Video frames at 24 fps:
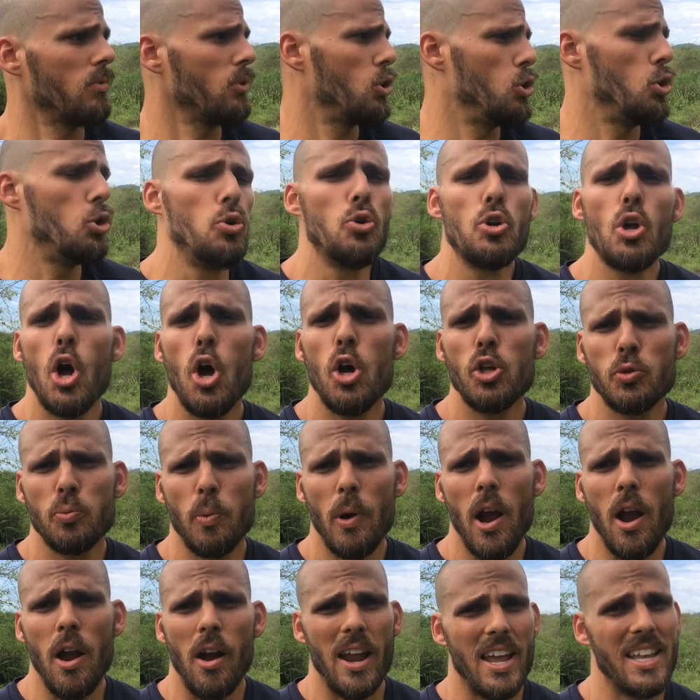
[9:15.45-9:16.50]
who knows
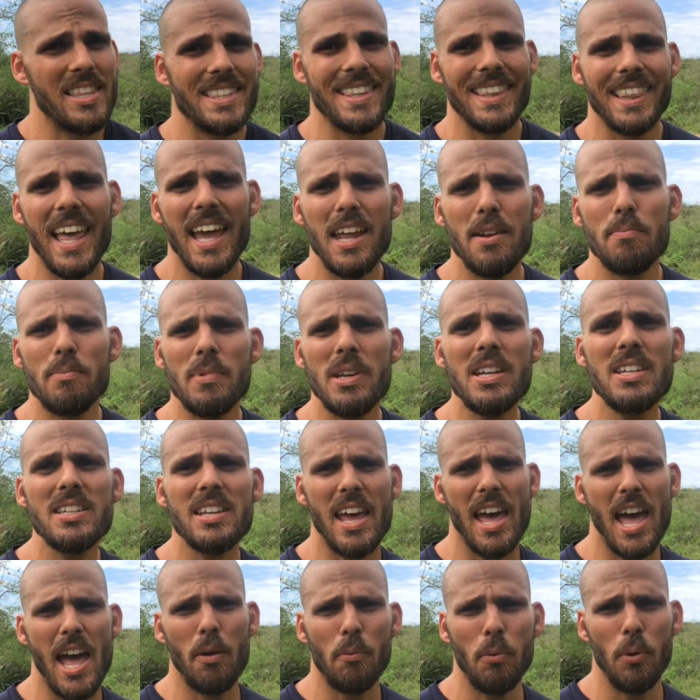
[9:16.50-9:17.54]
where. It's led me
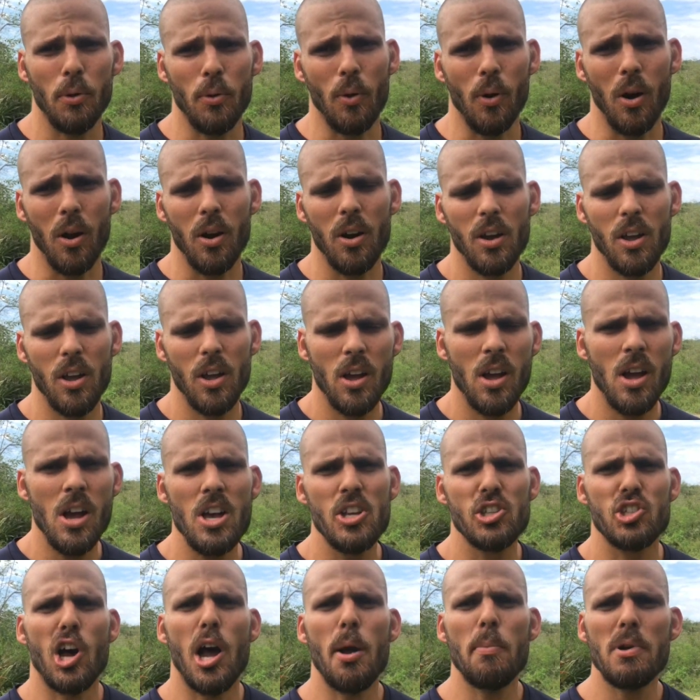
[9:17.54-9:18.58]
to Ecuador.
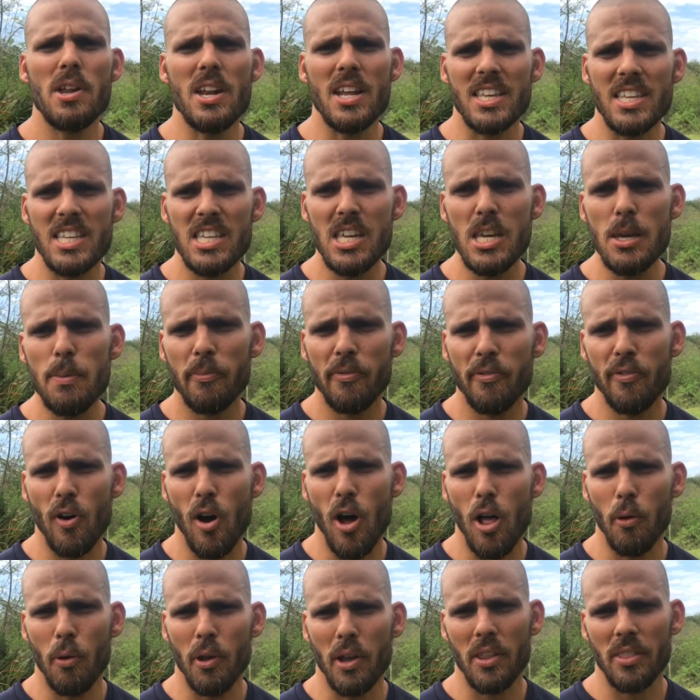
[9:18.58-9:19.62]
So I'm going to keep
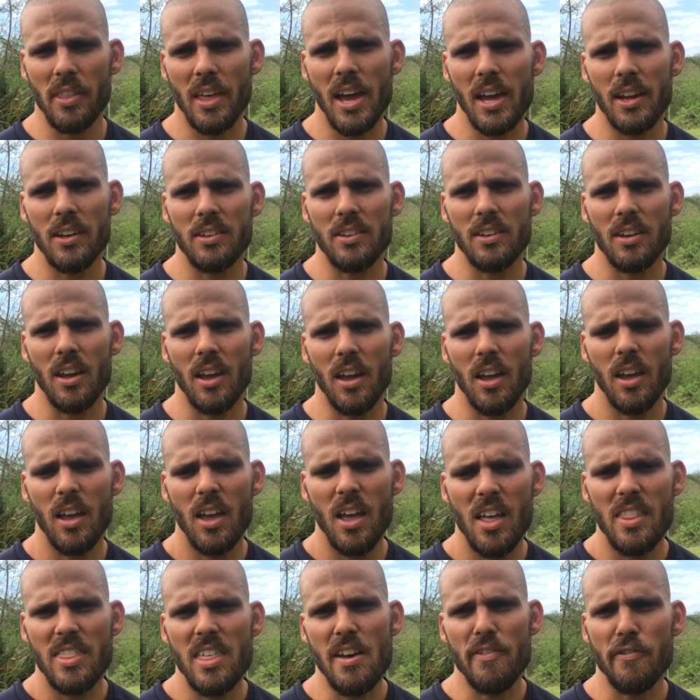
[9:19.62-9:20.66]
following that
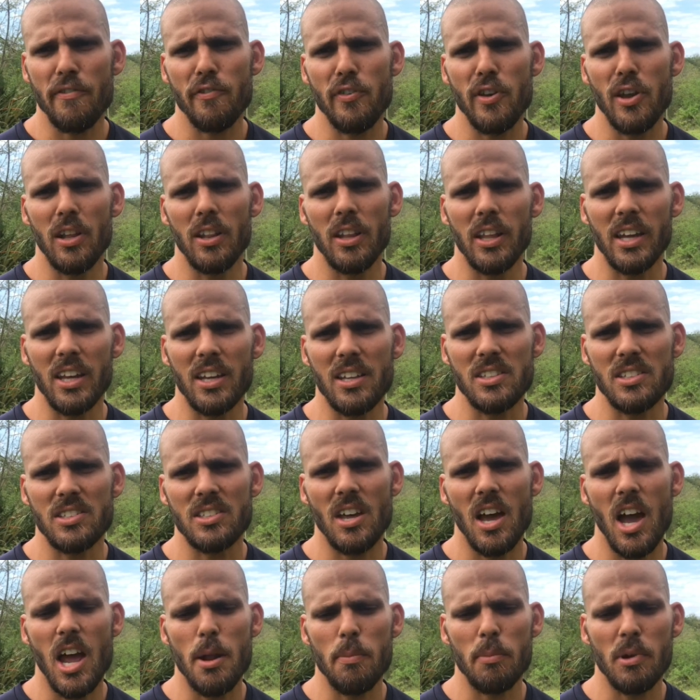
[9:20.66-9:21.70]
feeling
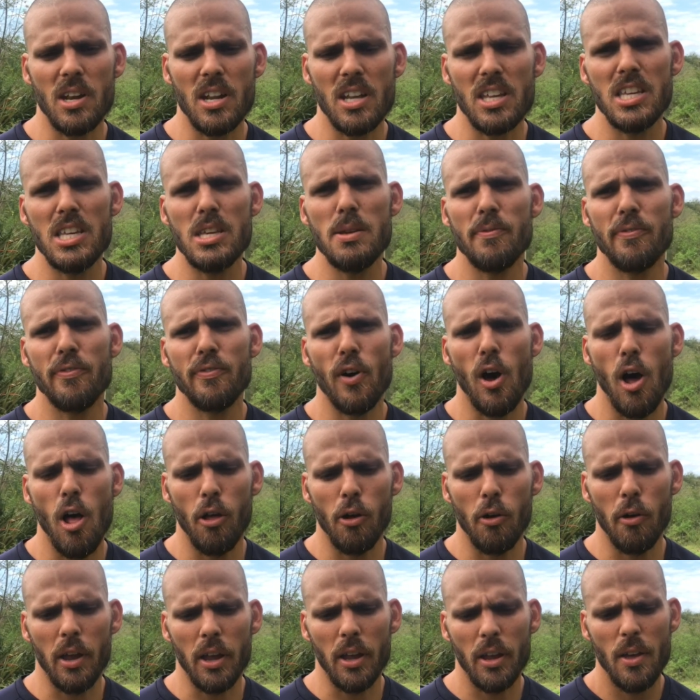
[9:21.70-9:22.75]
inside. I'm going to keep
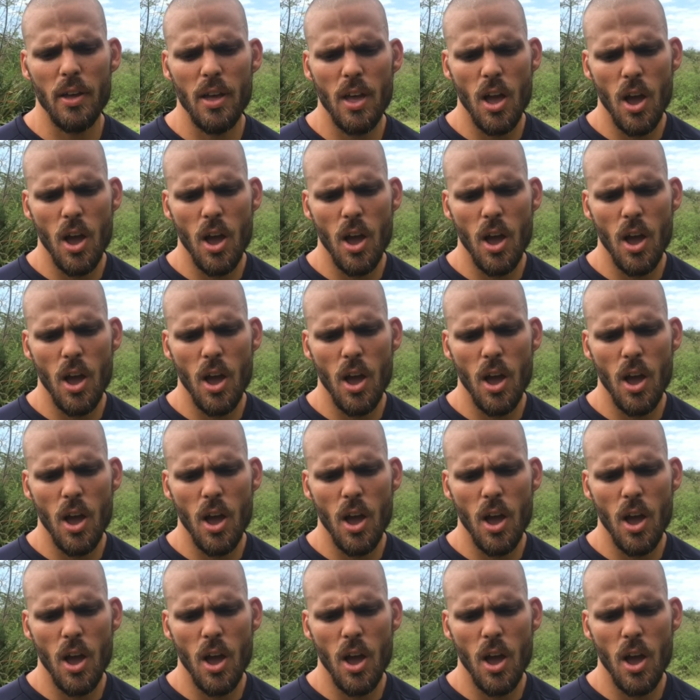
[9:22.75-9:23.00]
following